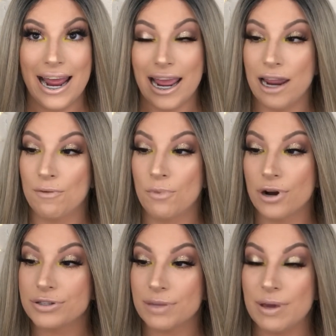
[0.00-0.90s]
It
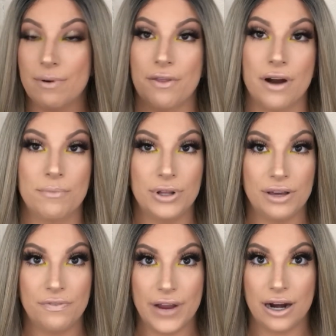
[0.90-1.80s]
works with me whether I'm really
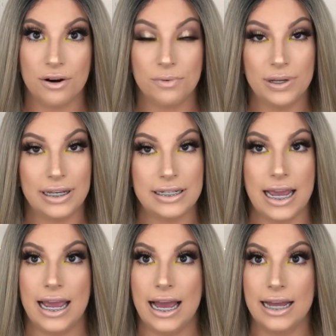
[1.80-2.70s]
fair or really
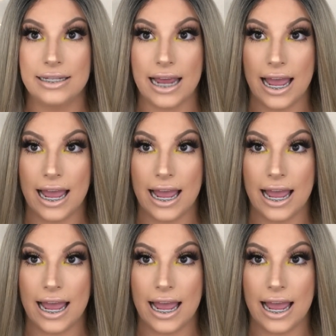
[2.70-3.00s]
tanned,